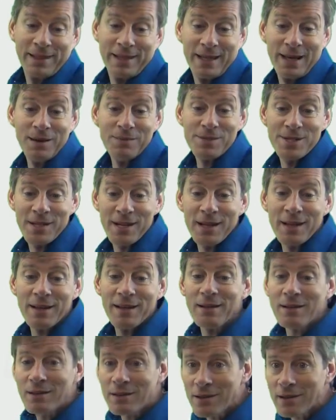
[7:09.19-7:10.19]
Comes
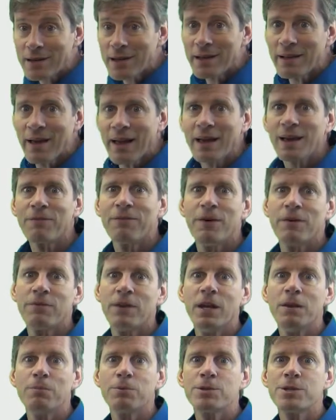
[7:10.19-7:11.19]
in looking like a 15%
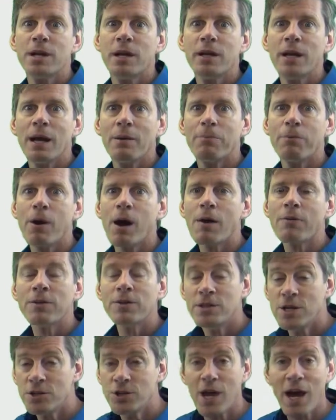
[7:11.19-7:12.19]
net profit.
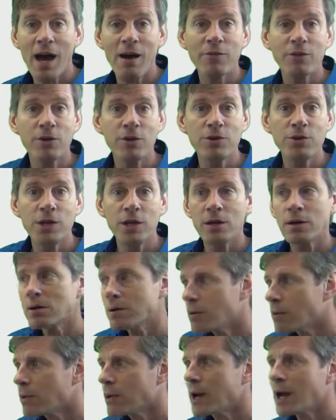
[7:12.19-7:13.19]
Did you have a good year
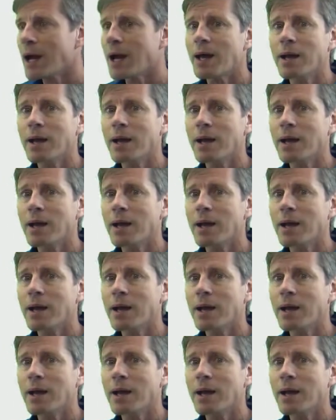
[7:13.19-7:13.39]
or not?